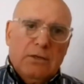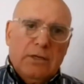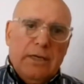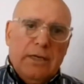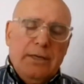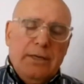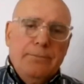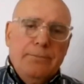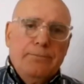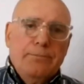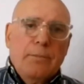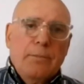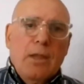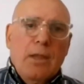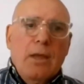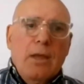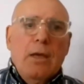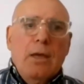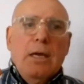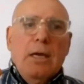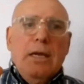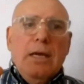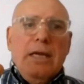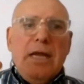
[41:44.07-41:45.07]
Okay?
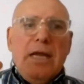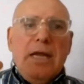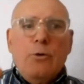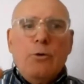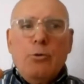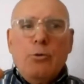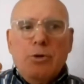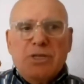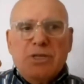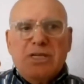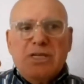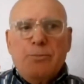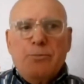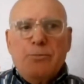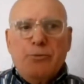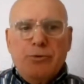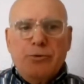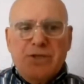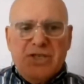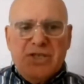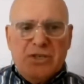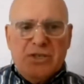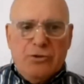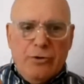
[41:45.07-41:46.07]
In other words, a
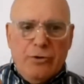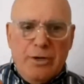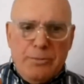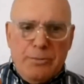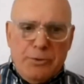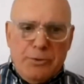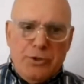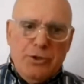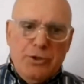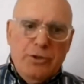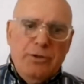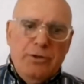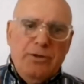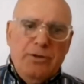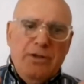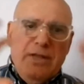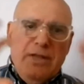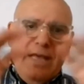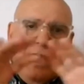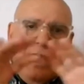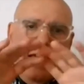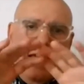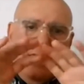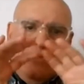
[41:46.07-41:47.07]
prescription
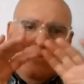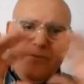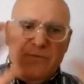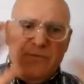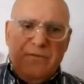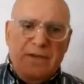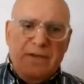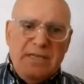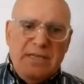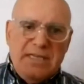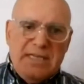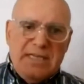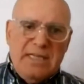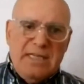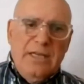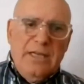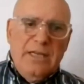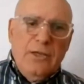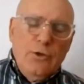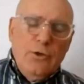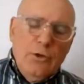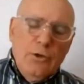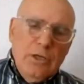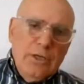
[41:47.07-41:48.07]
that fits the
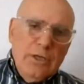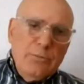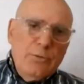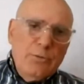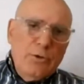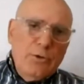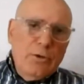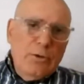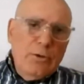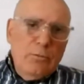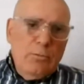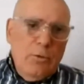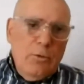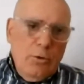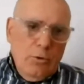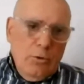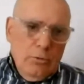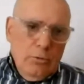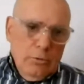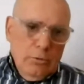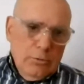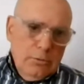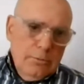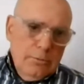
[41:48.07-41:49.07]
neoliberal
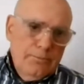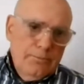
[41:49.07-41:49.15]
mold.